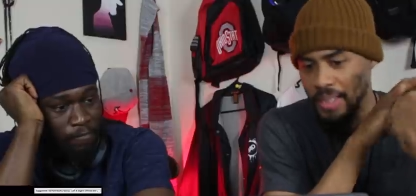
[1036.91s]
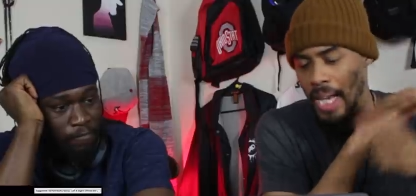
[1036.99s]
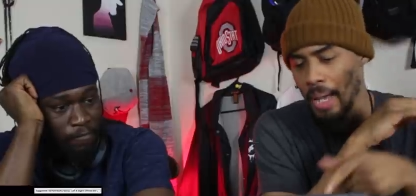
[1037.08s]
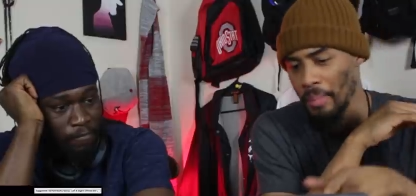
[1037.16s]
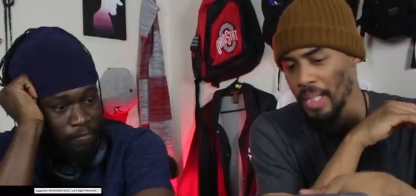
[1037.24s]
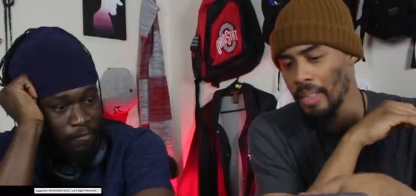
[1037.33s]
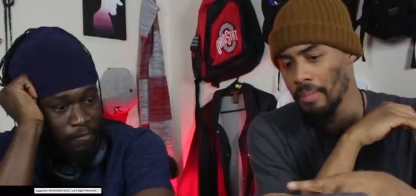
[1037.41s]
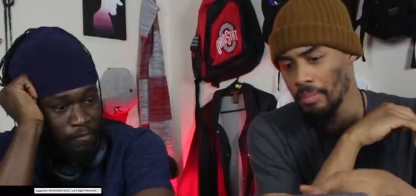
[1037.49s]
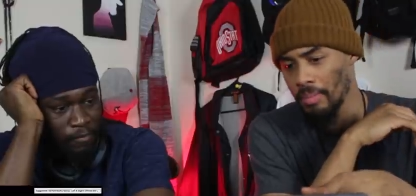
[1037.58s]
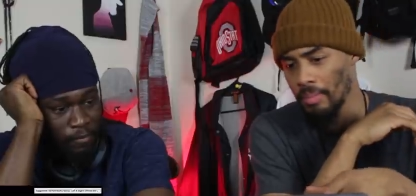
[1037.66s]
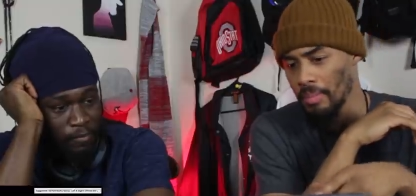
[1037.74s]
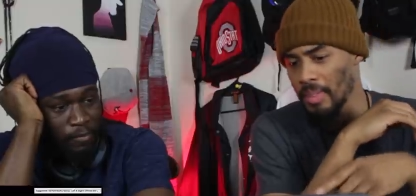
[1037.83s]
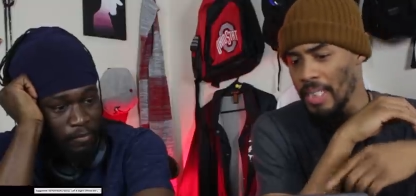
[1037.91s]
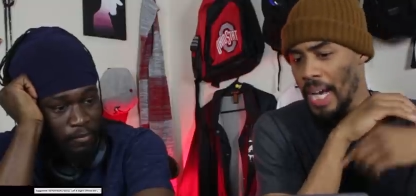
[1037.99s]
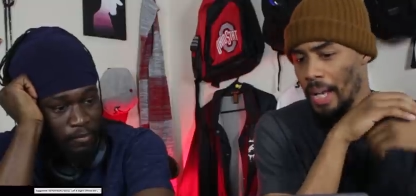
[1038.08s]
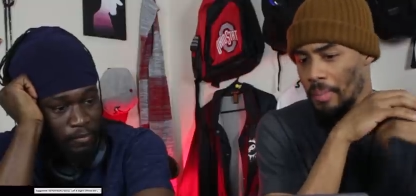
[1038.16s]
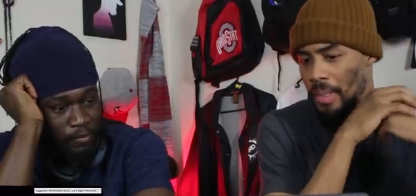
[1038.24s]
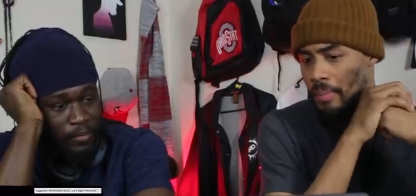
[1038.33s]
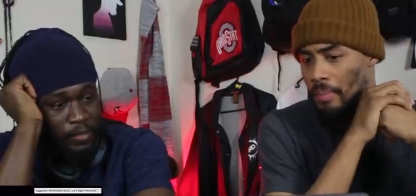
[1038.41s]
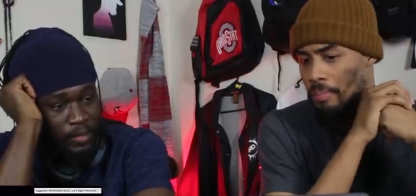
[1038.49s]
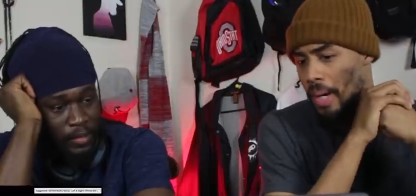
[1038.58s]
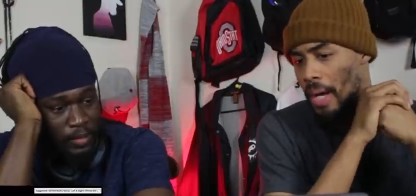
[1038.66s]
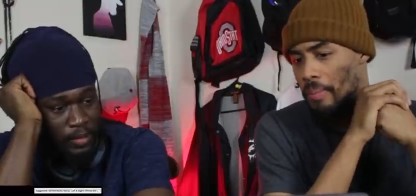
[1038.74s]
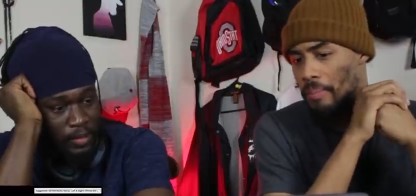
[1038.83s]
Speaker 1: Timing it, timing,
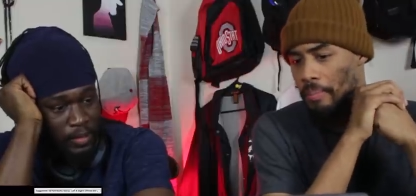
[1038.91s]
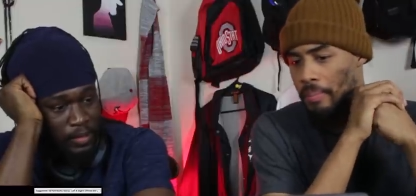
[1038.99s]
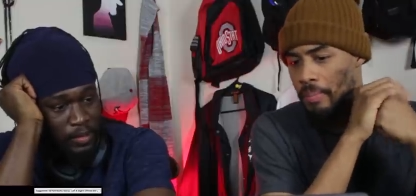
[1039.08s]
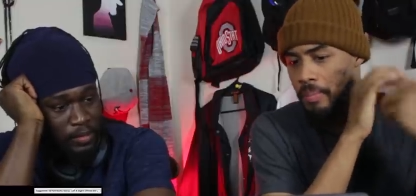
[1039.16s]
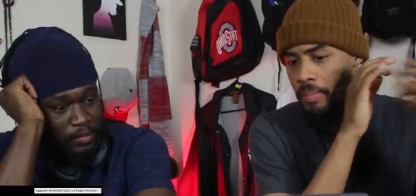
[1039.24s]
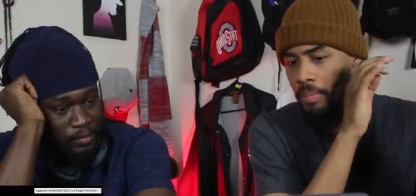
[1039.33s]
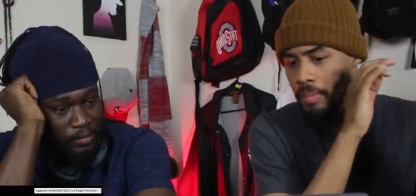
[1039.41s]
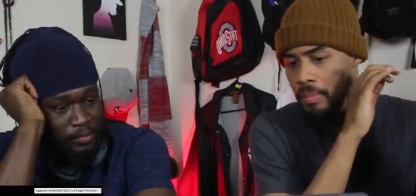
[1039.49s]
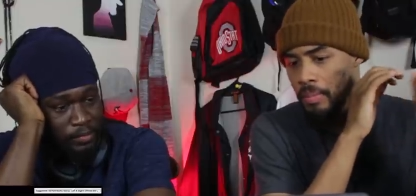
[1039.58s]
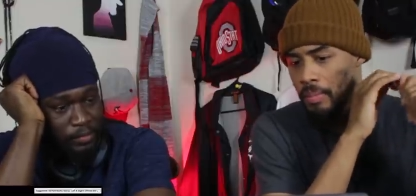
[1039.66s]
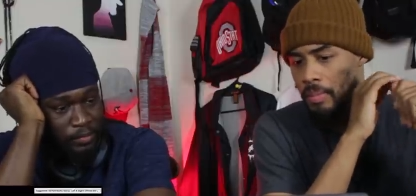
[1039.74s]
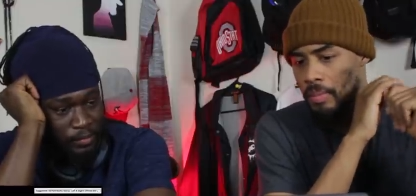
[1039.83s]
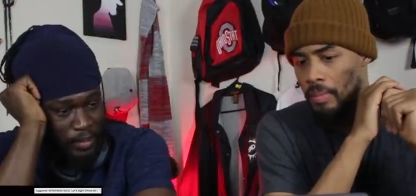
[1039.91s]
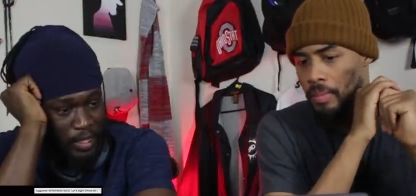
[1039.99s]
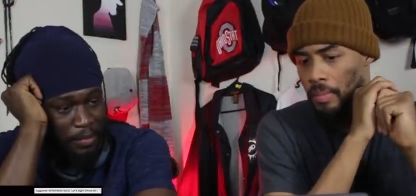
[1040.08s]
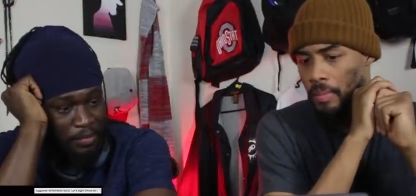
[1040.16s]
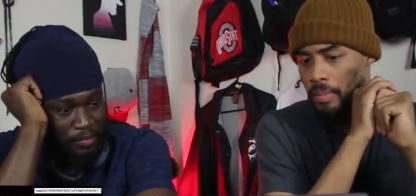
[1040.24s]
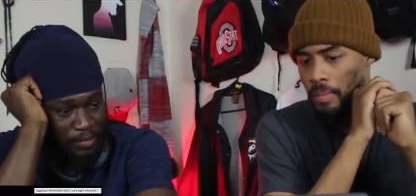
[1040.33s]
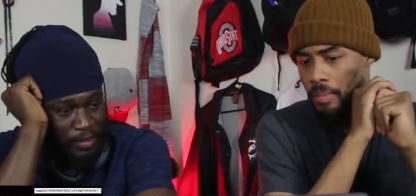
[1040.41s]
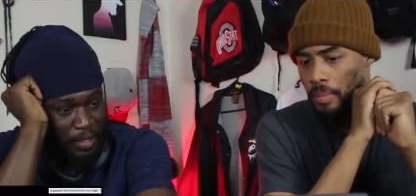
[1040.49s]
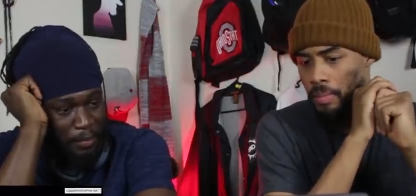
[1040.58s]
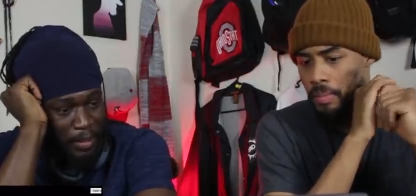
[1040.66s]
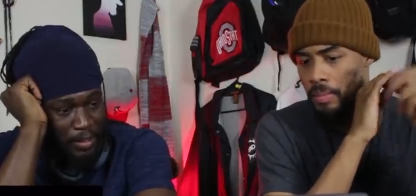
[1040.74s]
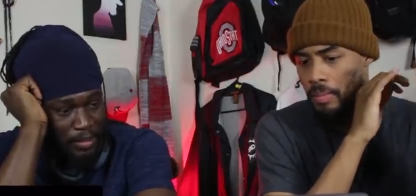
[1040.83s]
pop. Yep,
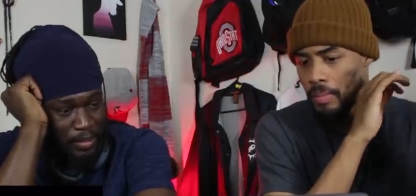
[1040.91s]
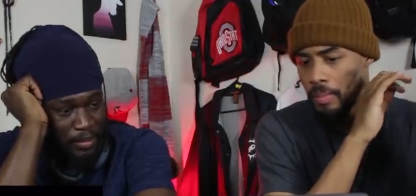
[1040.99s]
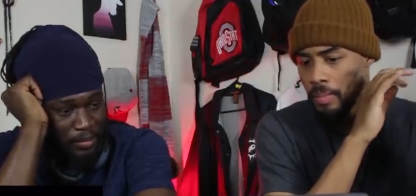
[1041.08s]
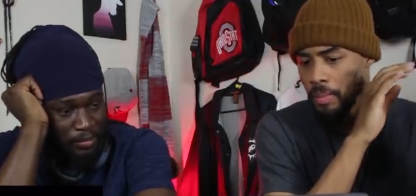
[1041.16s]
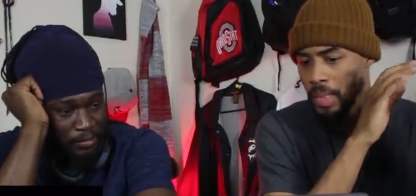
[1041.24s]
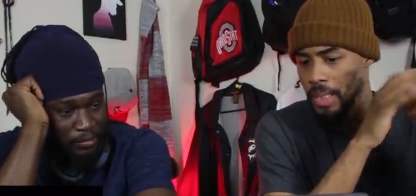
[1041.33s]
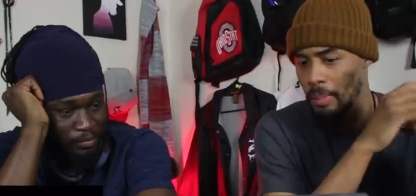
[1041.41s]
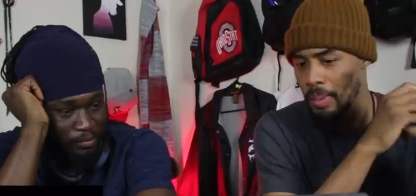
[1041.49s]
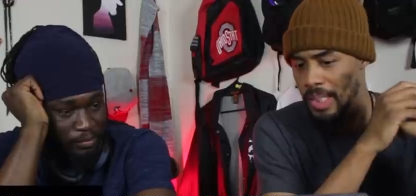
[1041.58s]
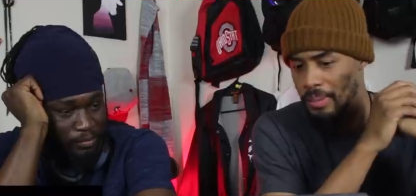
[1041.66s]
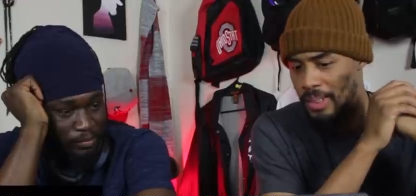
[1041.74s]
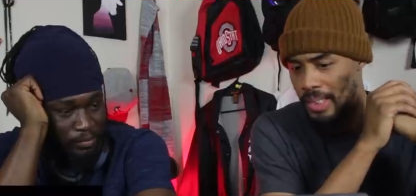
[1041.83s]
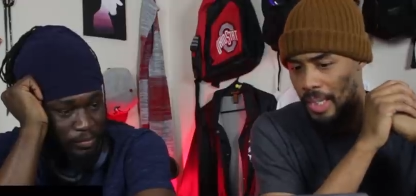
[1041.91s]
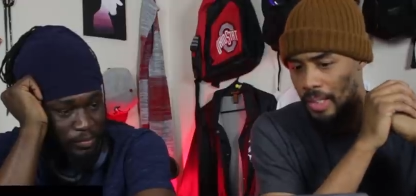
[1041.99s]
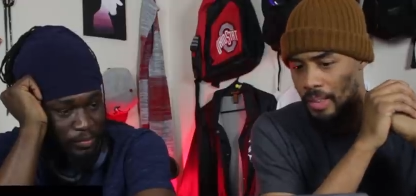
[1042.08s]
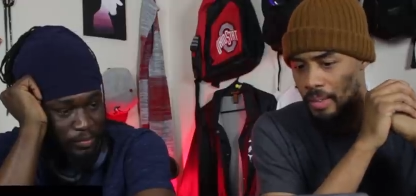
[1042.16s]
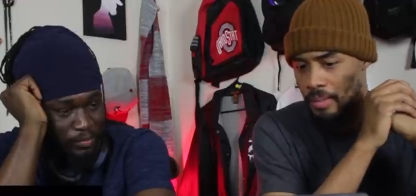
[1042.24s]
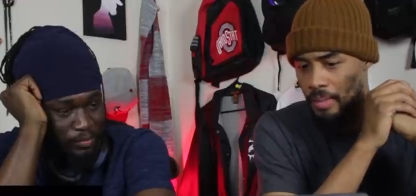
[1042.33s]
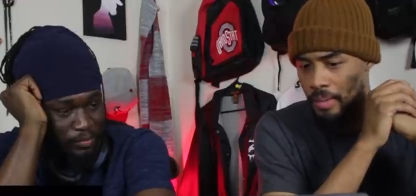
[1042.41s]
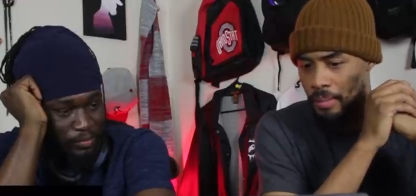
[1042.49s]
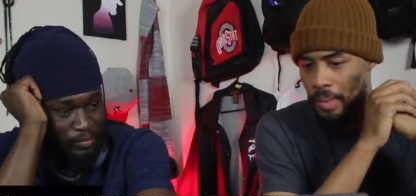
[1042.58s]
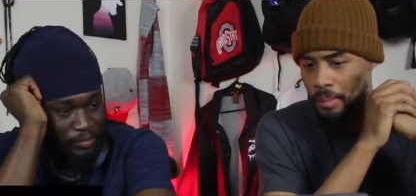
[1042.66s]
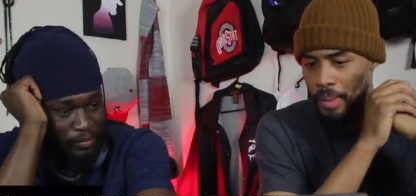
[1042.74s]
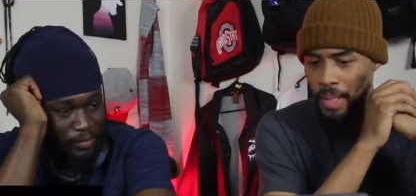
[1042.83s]
get the placements together.
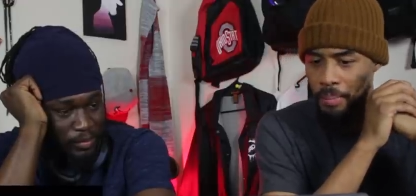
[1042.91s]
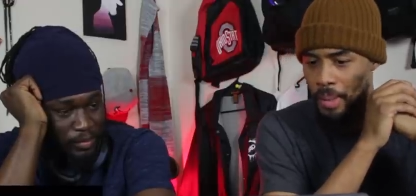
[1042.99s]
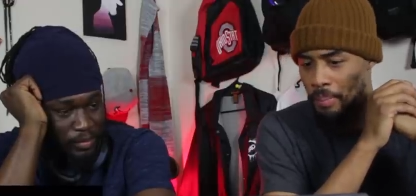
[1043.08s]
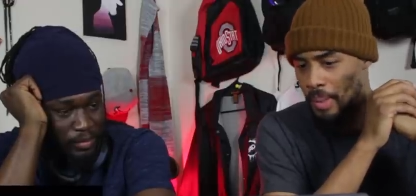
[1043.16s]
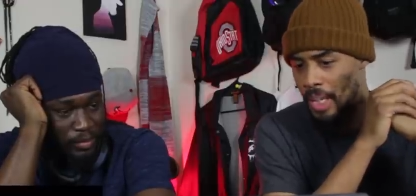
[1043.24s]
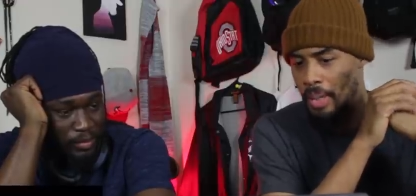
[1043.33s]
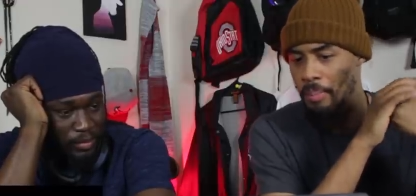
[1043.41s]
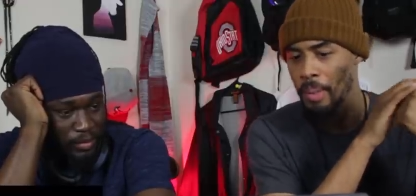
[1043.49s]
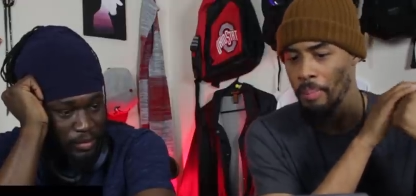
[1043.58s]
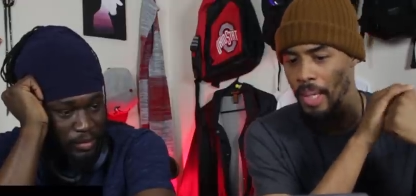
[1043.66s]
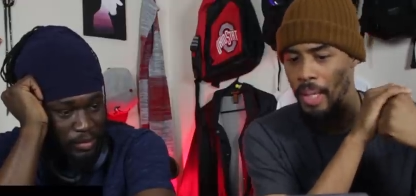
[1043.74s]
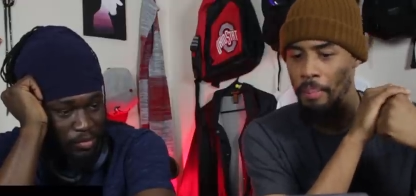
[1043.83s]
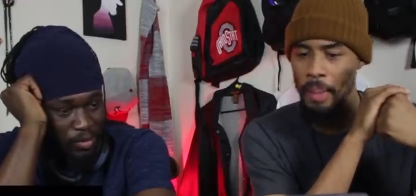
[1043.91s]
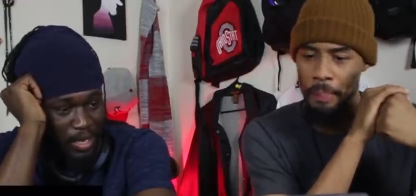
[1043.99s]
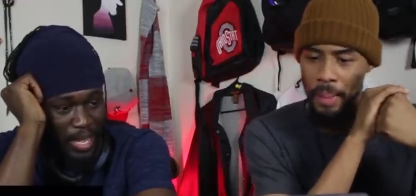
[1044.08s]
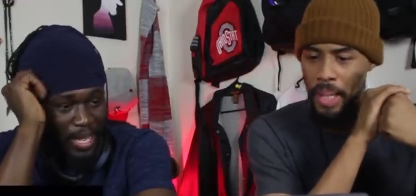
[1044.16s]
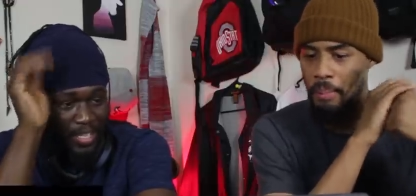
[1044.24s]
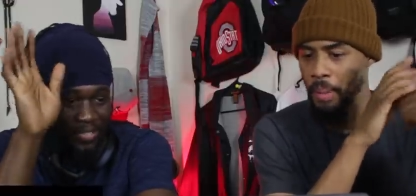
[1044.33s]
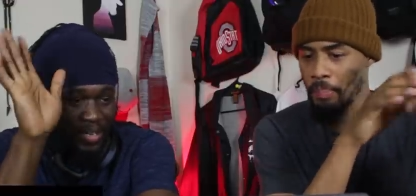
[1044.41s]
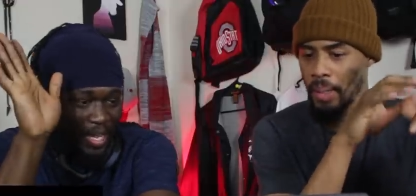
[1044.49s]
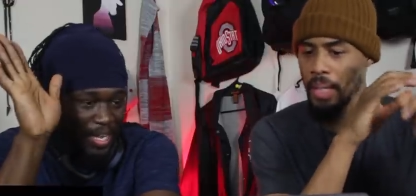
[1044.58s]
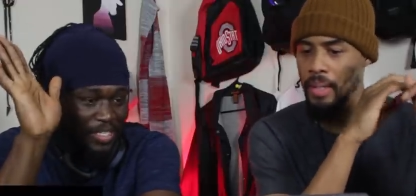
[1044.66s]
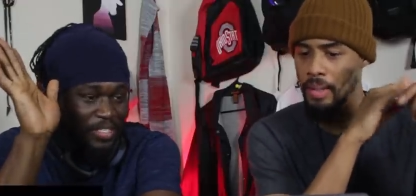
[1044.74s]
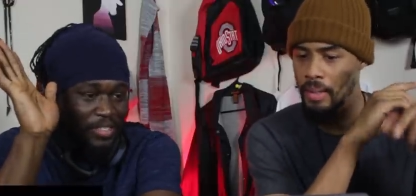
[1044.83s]
They bang, they bang, they bang, they bang, they
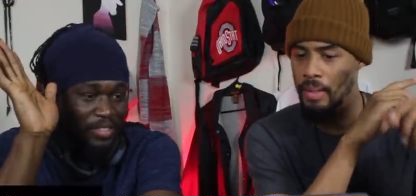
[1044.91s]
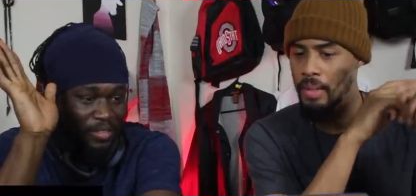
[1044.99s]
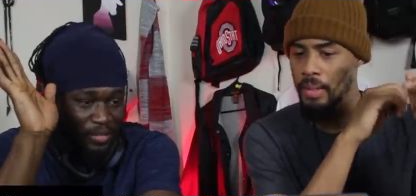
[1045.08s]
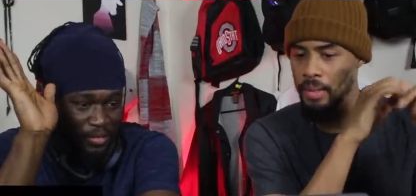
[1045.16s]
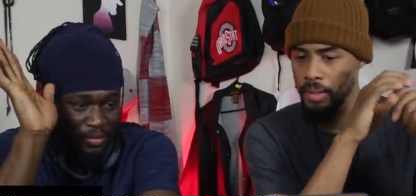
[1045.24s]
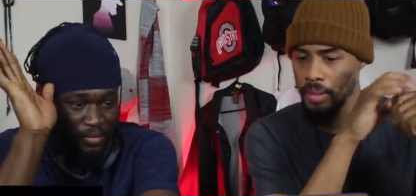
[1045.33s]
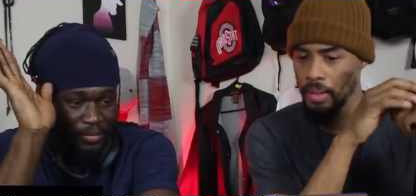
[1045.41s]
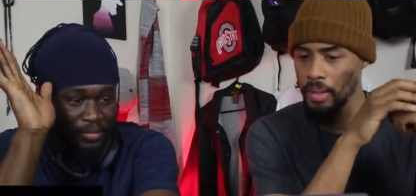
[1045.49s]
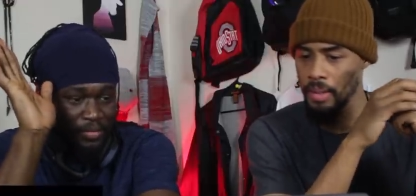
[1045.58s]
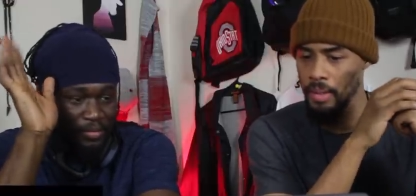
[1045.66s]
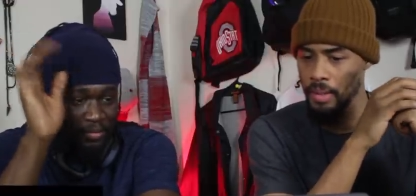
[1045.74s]
bang. Bash.